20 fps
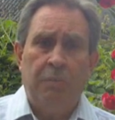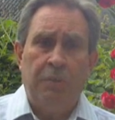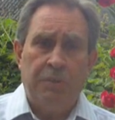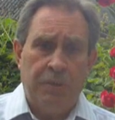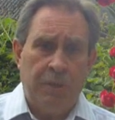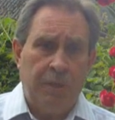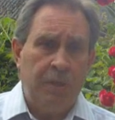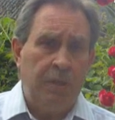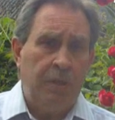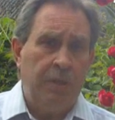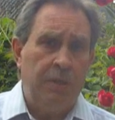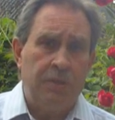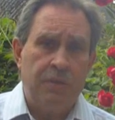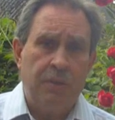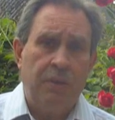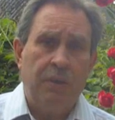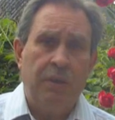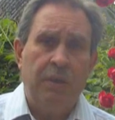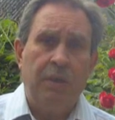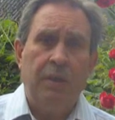particularly
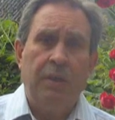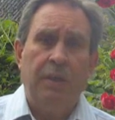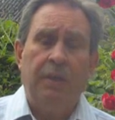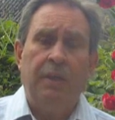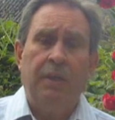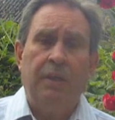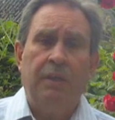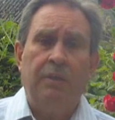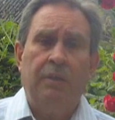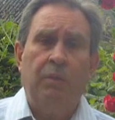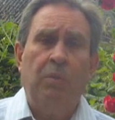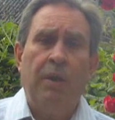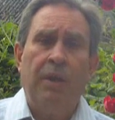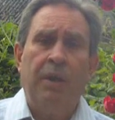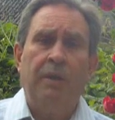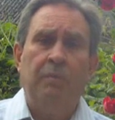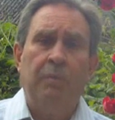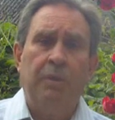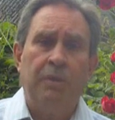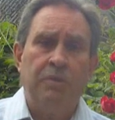cycling, and the
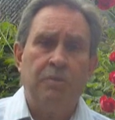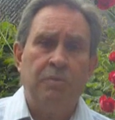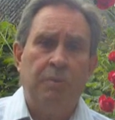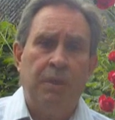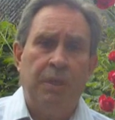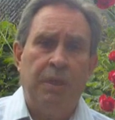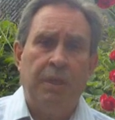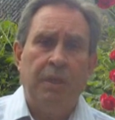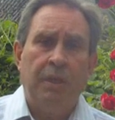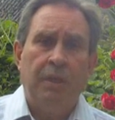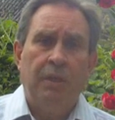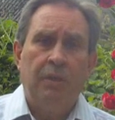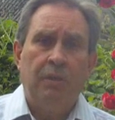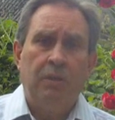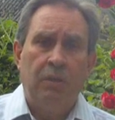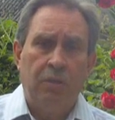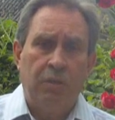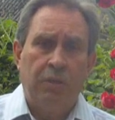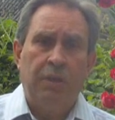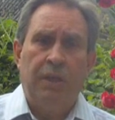way in which we
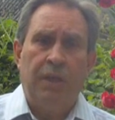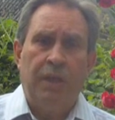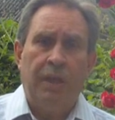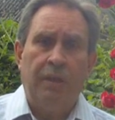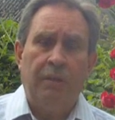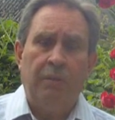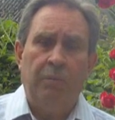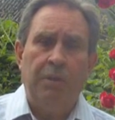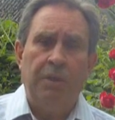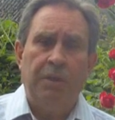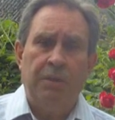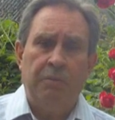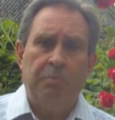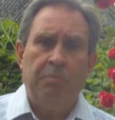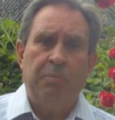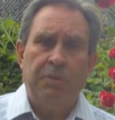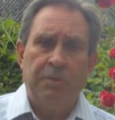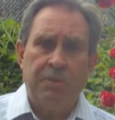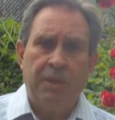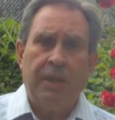look at how we
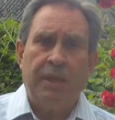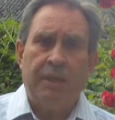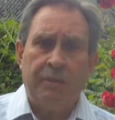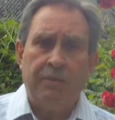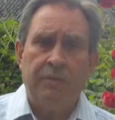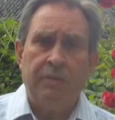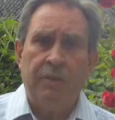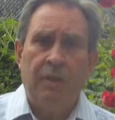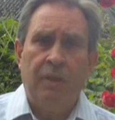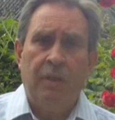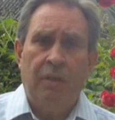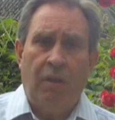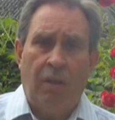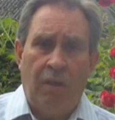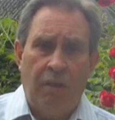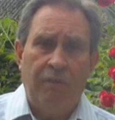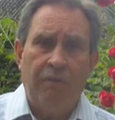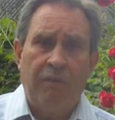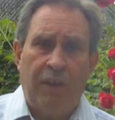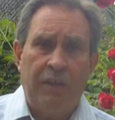can protect
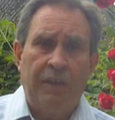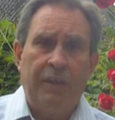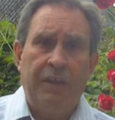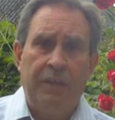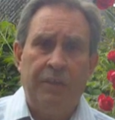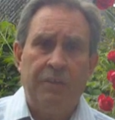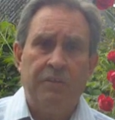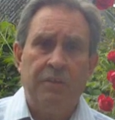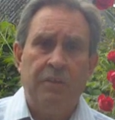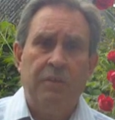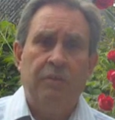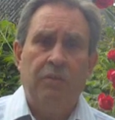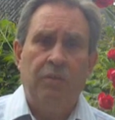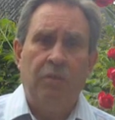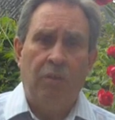our valleys,